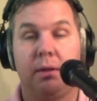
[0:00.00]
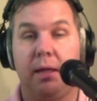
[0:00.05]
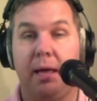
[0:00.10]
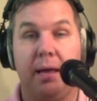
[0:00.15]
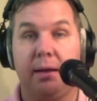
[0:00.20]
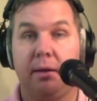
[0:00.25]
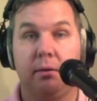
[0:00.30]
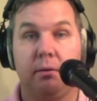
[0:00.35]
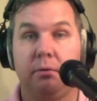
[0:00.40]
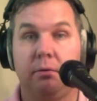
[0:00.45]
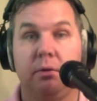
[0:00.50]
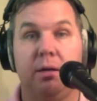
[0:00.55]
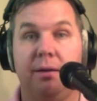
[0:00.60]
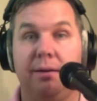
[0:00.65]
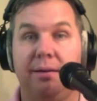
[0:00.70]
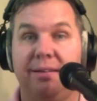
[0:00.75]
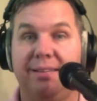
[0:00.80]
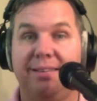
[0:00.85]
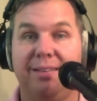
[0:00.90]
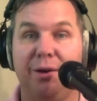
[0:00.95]
Like
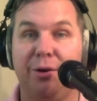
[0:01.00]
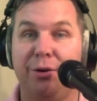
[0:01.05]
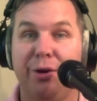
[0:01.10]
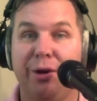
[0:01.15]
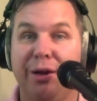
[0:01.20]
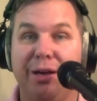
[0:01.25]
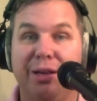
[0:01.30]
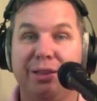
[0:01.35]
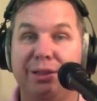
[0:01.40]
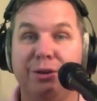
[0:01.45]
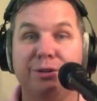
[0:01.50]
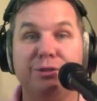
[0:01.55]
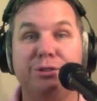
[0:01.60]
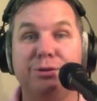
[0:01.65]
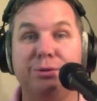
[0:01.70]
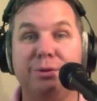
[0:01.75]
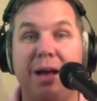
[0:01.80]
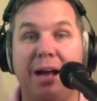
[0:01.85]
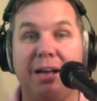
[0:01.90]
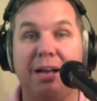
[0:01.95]
those
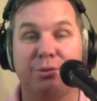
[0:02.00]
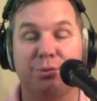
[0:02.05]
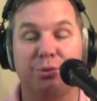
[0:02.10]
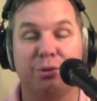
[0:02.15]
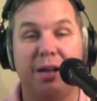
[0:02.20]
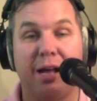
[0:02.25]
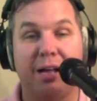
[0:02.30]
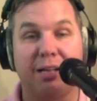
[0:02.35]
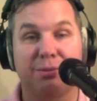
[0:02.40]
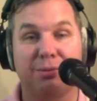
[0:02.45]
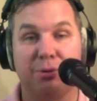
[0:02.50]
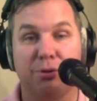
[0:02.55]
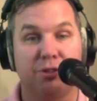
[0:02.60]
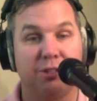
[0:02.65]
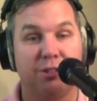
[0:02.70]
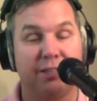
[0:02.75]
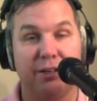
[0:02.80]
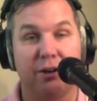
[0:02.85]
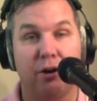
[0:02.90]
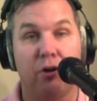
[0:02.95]
two guys were not supposed
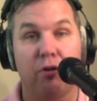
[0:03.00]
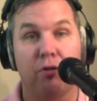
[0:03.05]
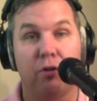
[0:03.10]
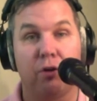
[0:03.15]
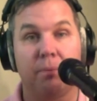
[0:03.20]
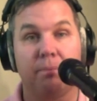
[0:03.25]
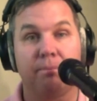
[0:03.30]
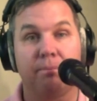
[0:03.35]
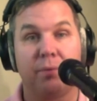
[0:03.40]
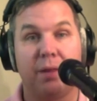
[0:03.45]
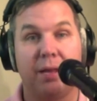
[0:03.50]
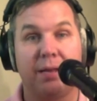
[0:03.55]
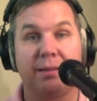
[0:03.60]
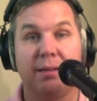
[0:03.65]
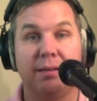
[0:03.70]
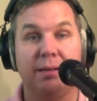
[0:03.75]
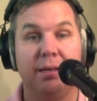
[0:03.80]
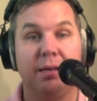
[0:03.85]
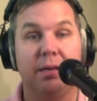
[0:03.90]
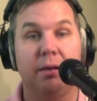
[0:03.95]
to get over like they
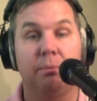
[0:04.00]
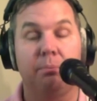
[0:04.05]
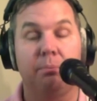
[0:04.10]
did.